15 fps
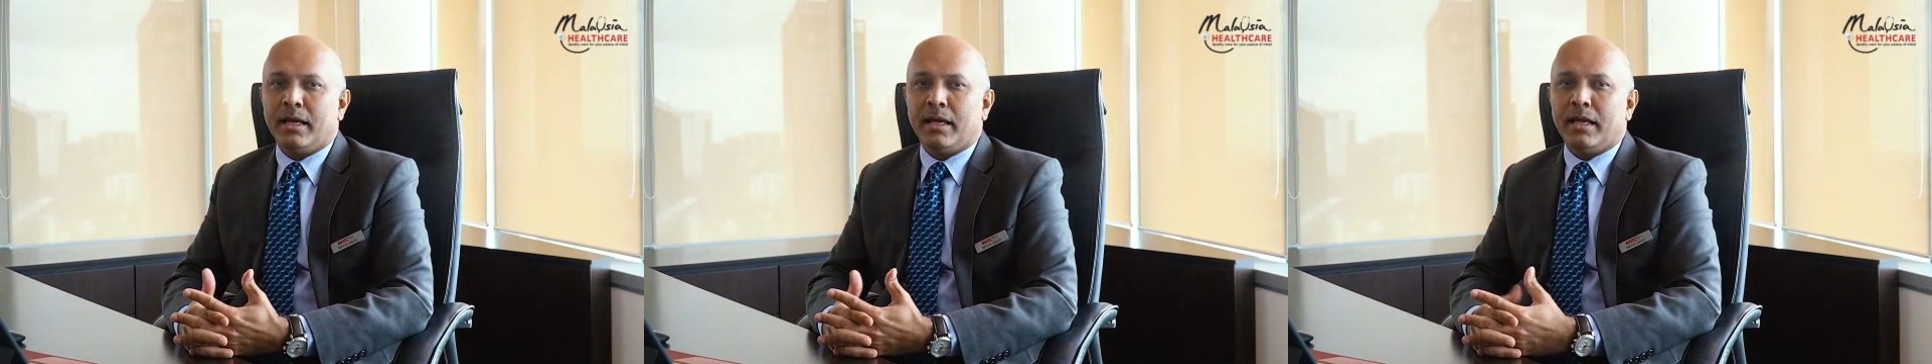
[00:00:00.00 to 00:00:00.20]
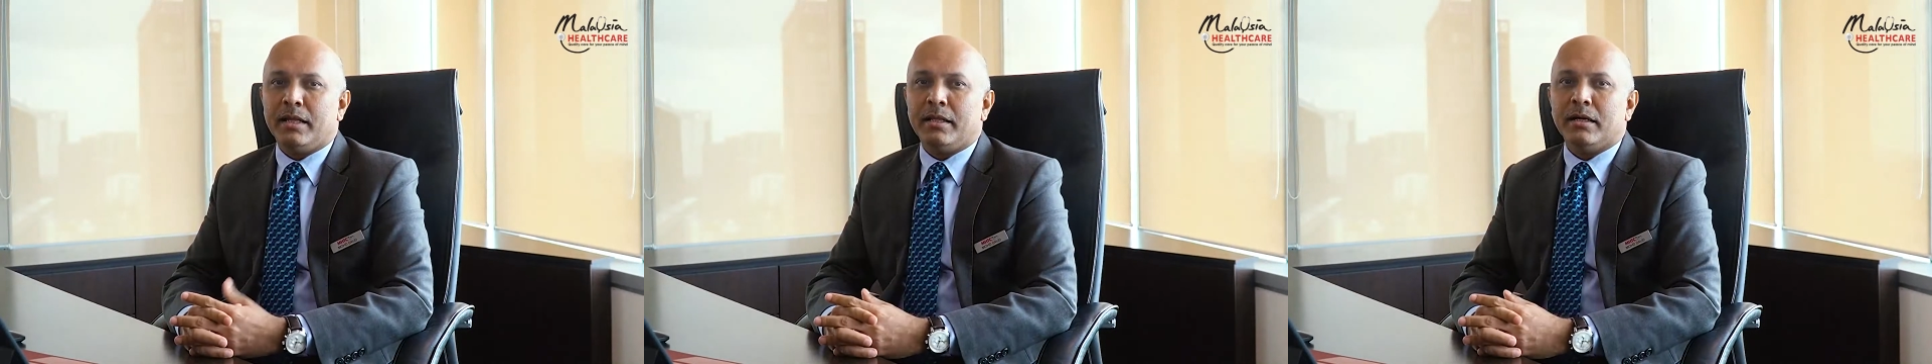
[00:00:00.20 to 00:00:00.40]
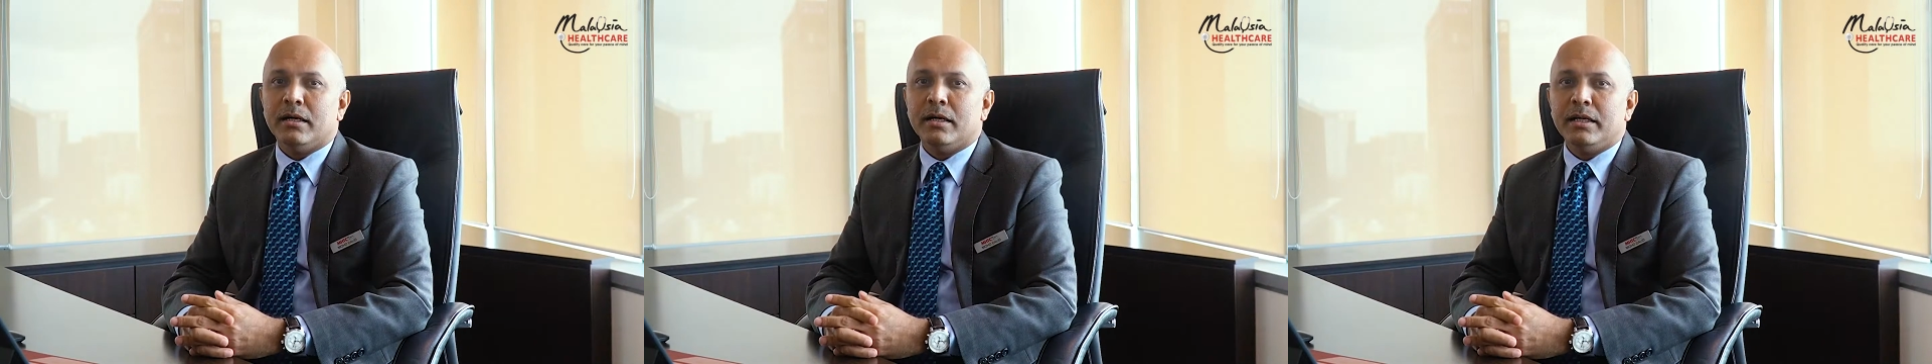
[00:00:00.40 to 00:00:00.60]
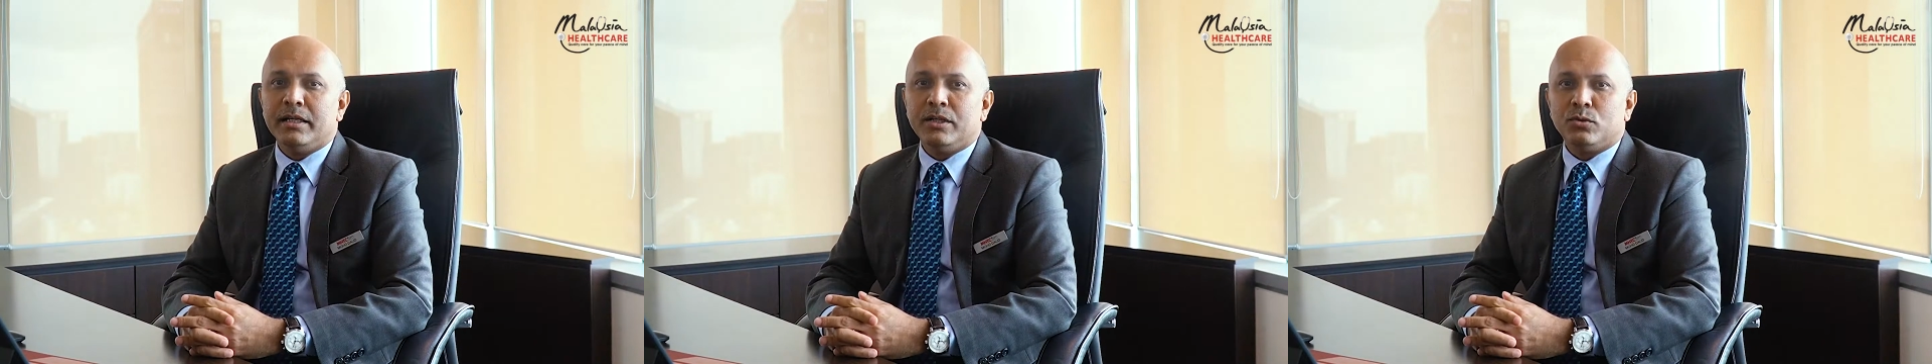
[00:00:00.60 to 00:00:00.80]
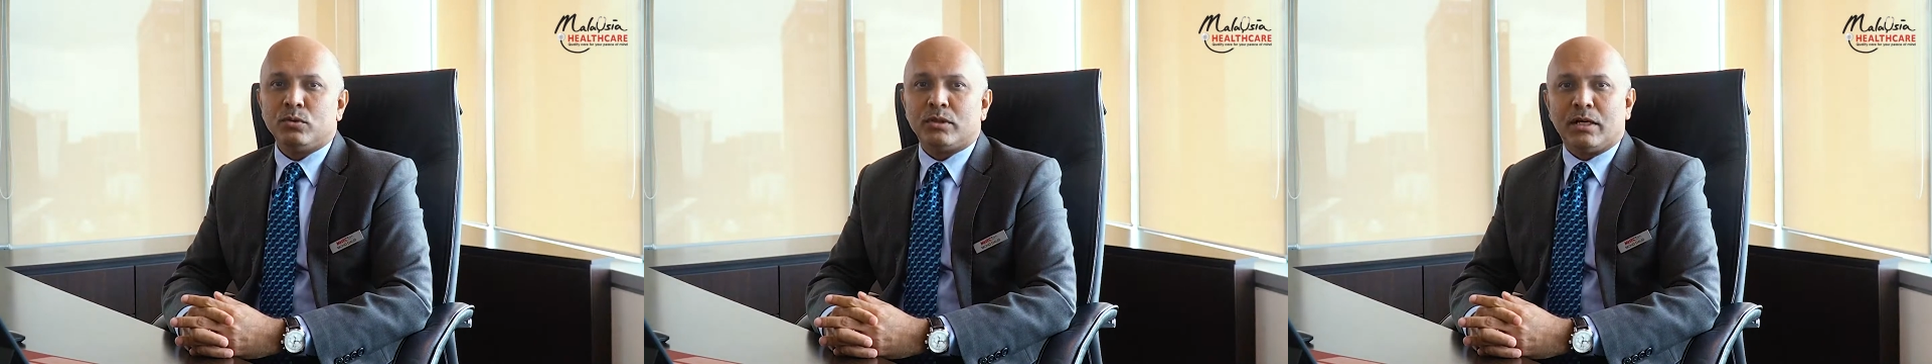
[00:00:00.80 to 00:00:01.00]
In the
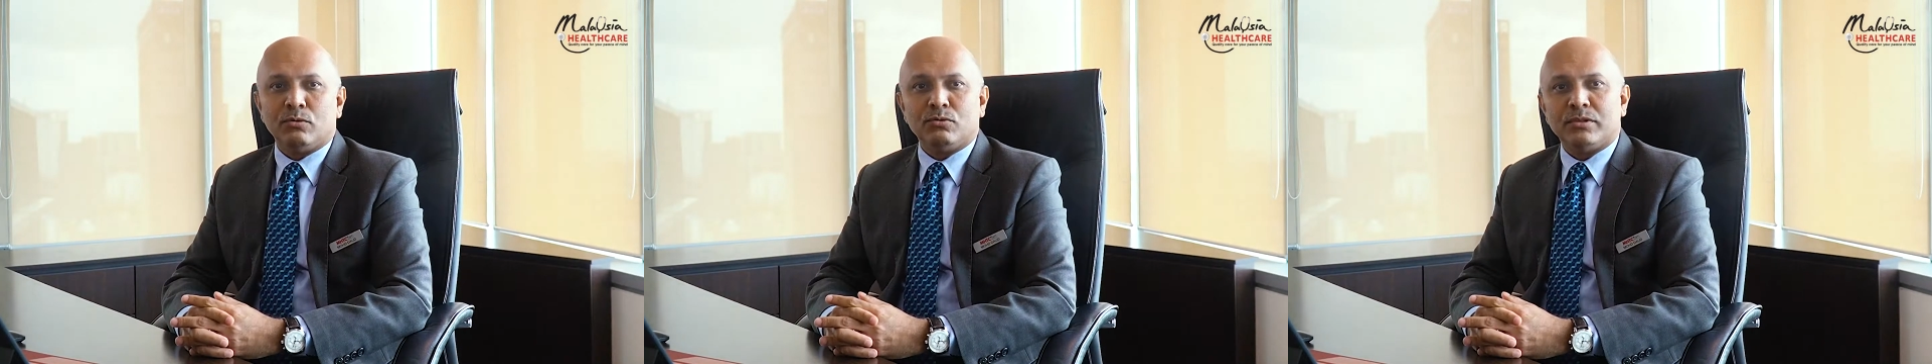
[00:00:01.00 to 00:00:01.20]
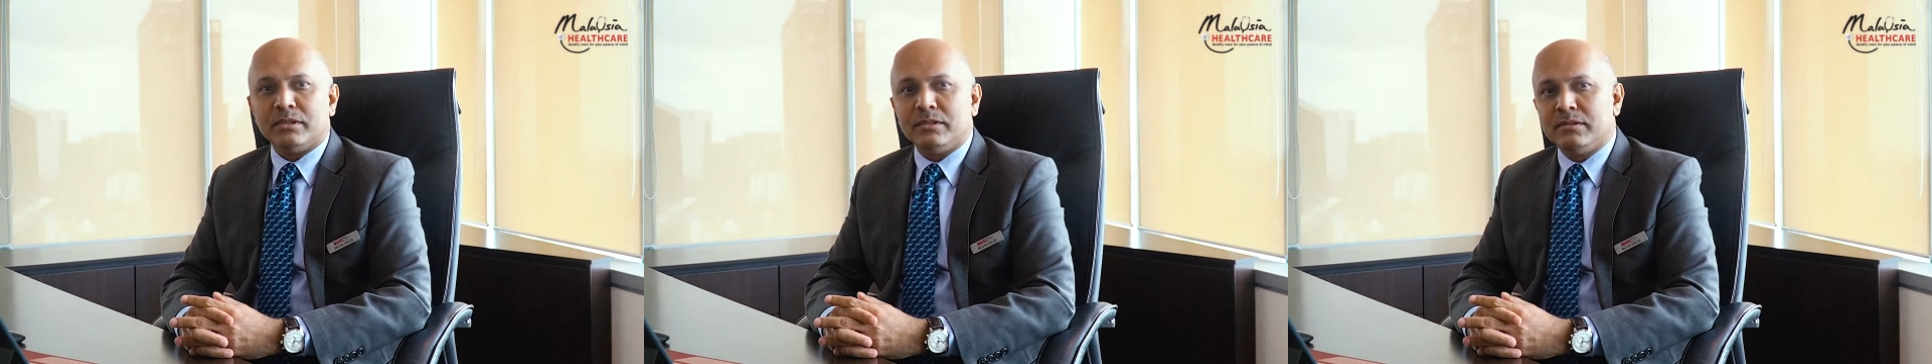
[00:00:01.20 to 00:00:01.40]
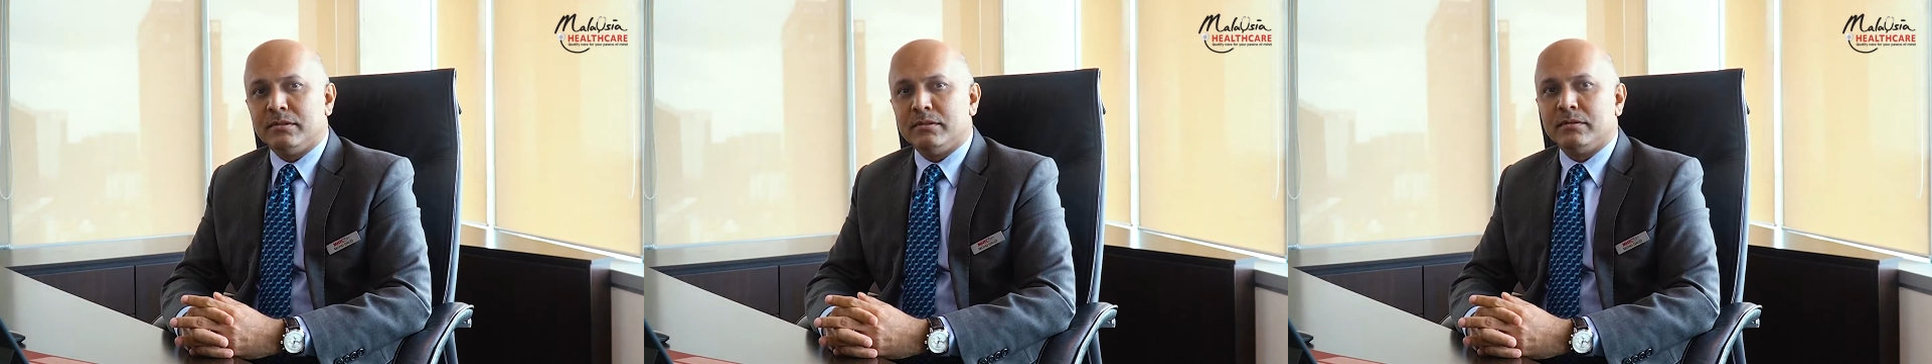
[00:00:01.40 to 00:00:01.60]
early 2000s,